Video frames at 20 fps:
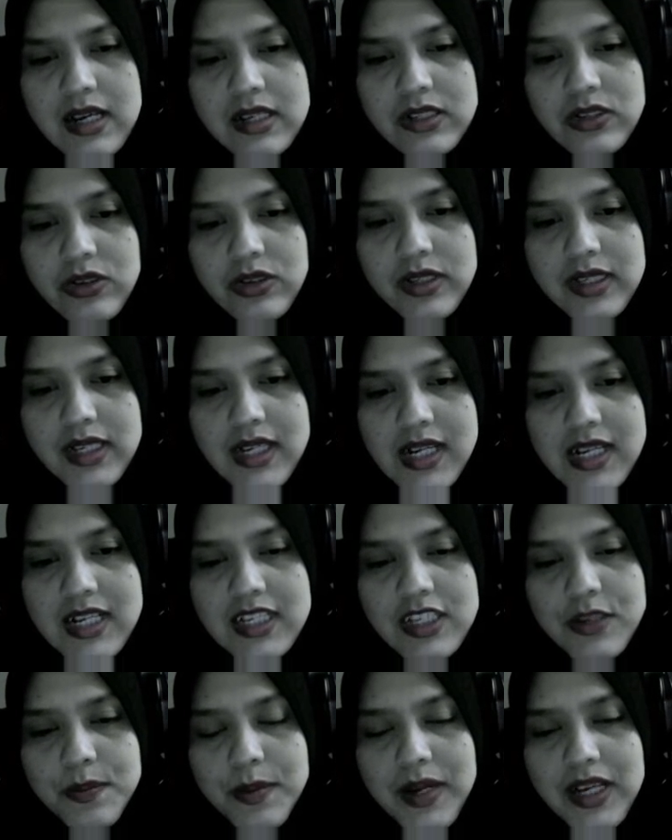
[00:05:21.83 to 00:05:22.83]
So
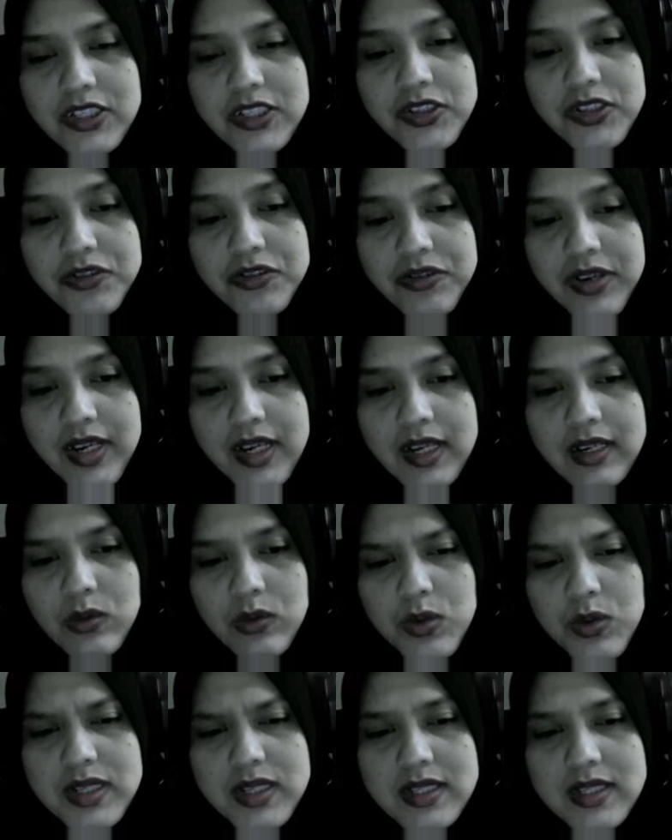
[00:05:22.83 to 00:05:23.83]
this splash
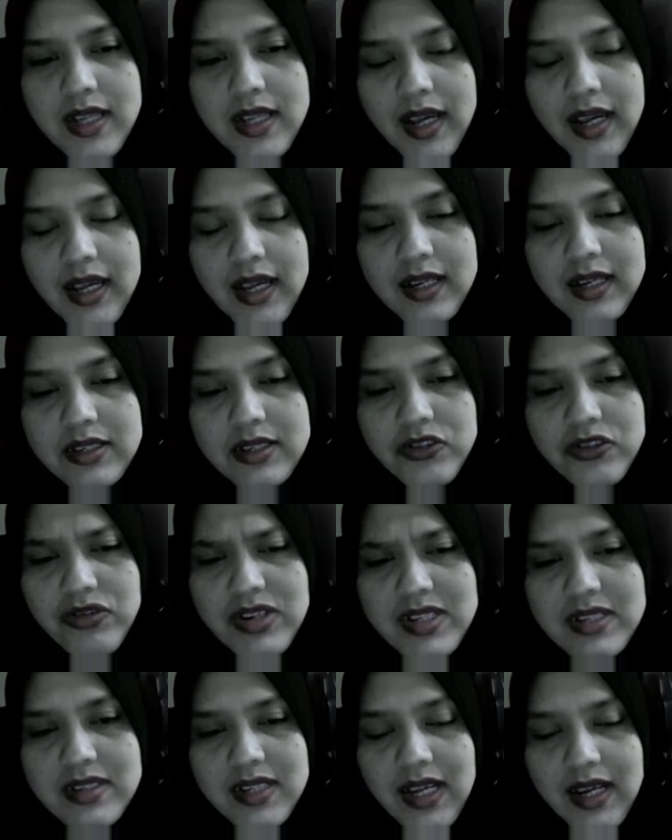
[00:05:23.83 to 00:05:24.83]
screen will take
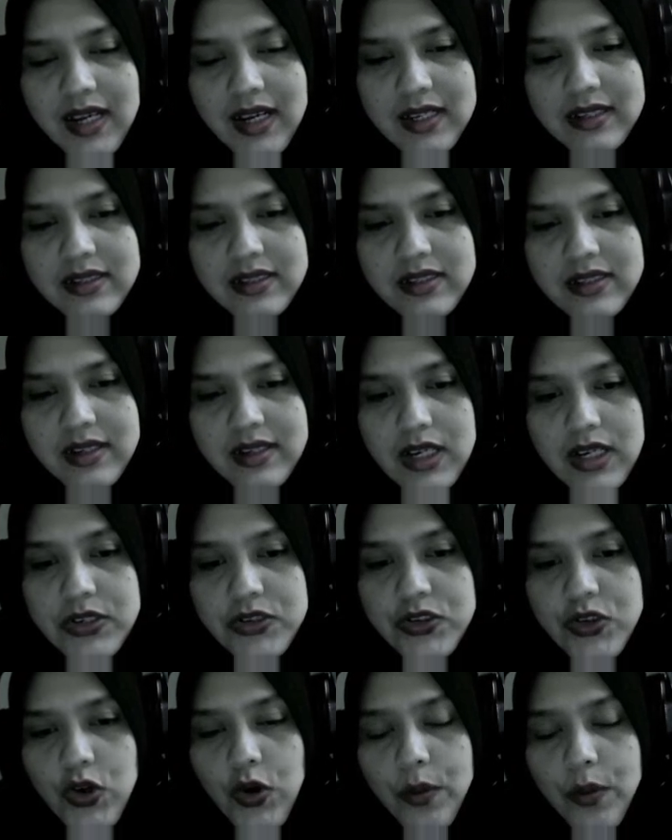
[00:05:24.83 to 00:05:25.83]
3 seconds
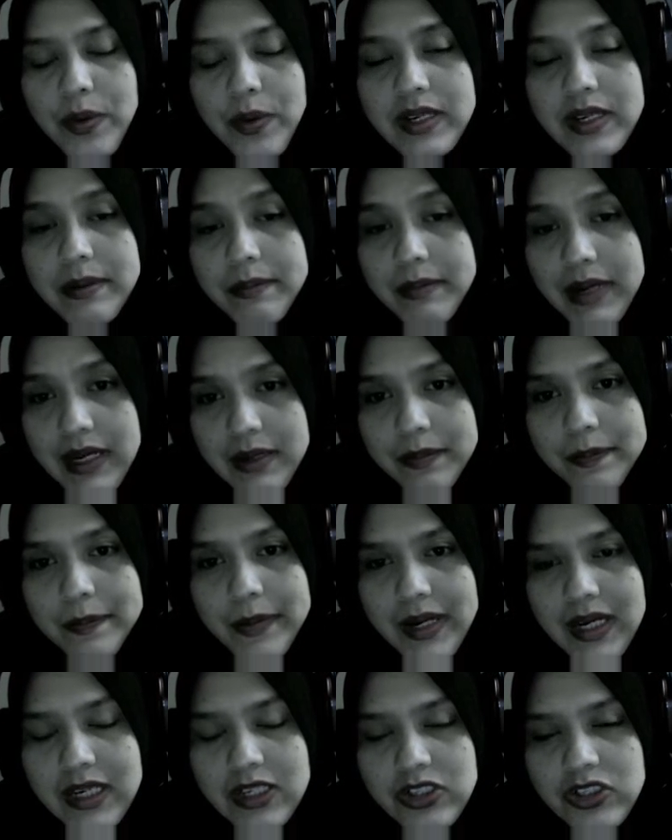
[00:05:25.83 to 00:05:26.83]
to open the main
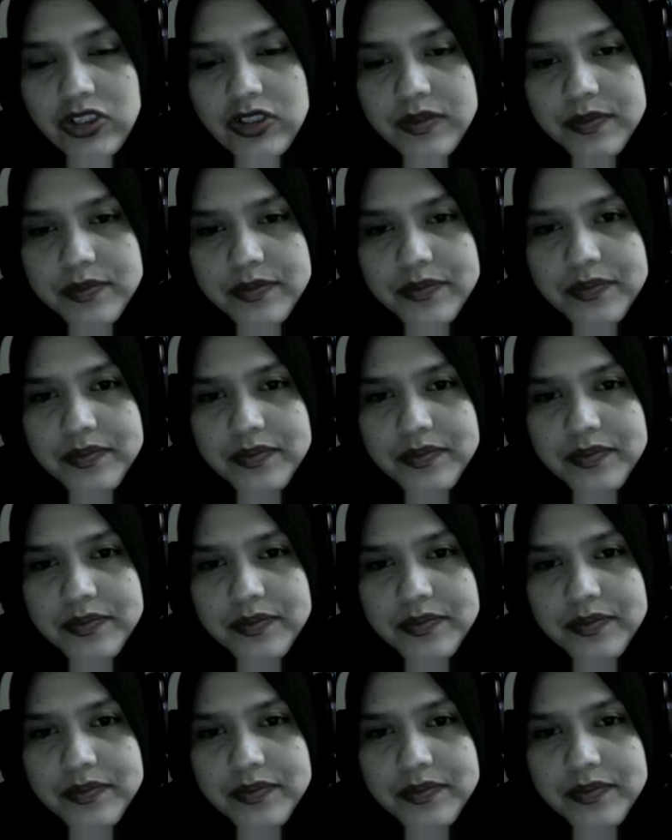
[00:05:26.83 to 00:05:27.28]
page.